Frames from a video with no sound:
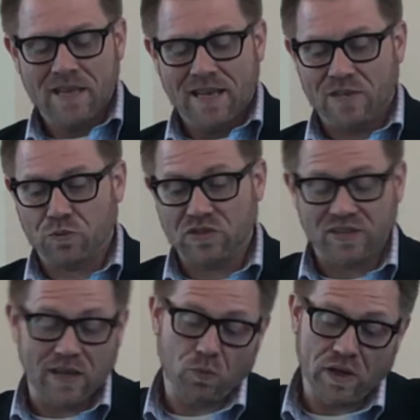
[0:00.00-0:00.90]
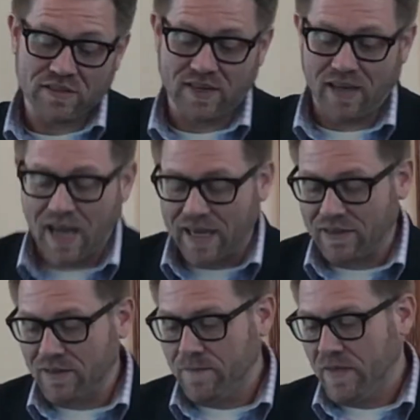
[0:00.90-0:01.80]
As we said Wednesday night
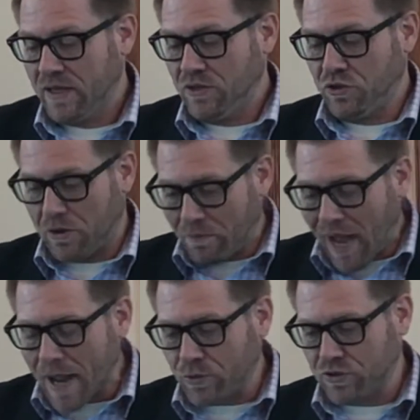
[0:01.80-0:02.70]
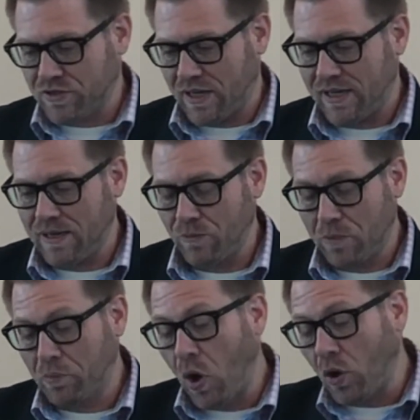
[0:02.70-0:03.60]
during Bible study,
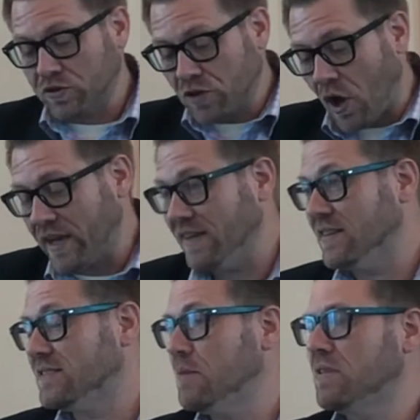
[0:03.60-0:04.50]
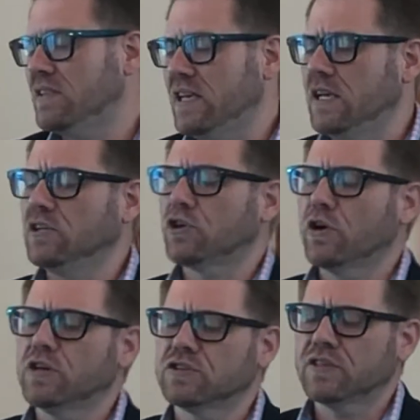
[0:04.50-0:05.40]
when Paul's talking to Timothy, he
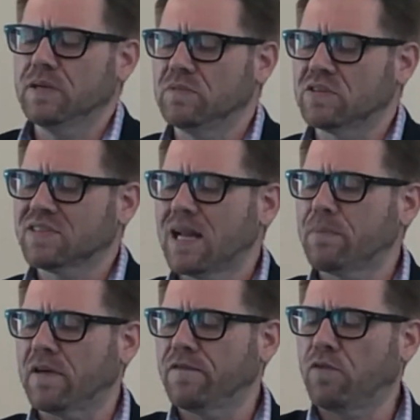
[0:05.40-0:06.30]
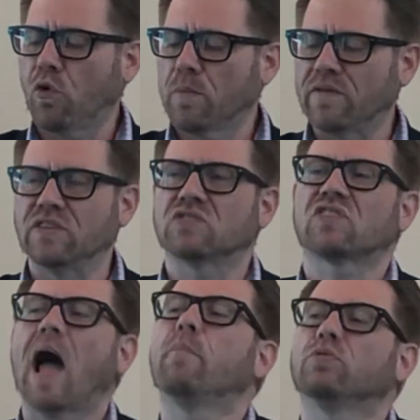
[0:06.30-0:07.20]
encourages him to set up a form of
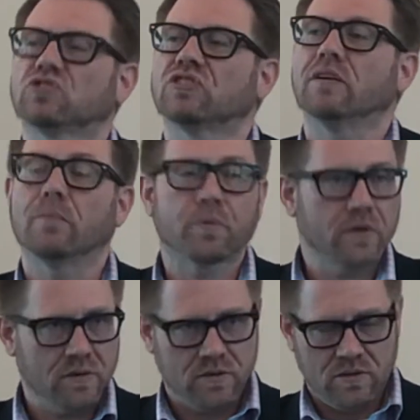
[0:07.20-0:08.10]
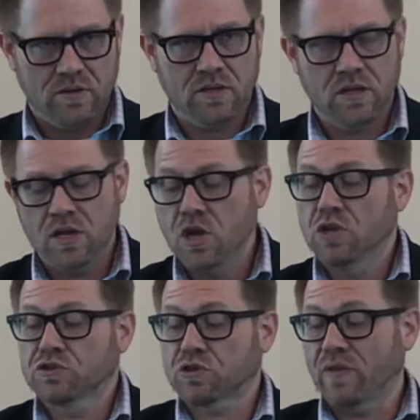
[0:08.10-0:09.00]
discipleship
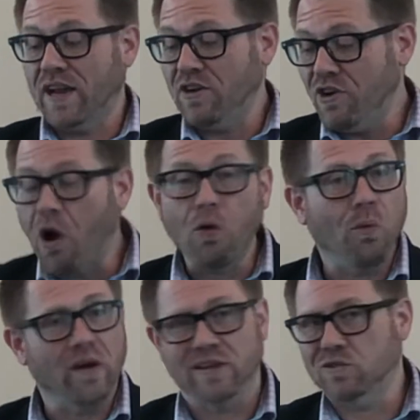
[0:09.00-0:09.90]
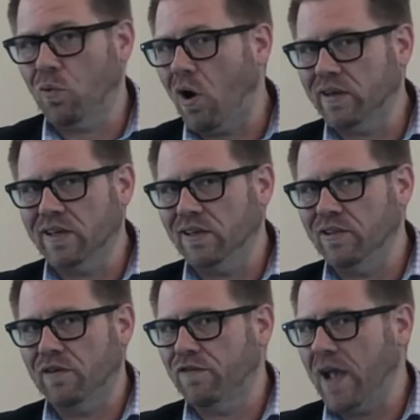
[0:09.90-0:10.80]
so that no one is walking in
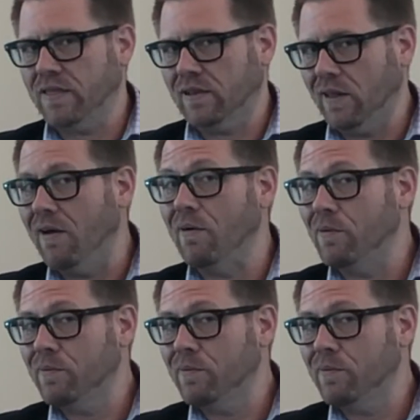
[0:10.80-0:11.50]
their faith alone.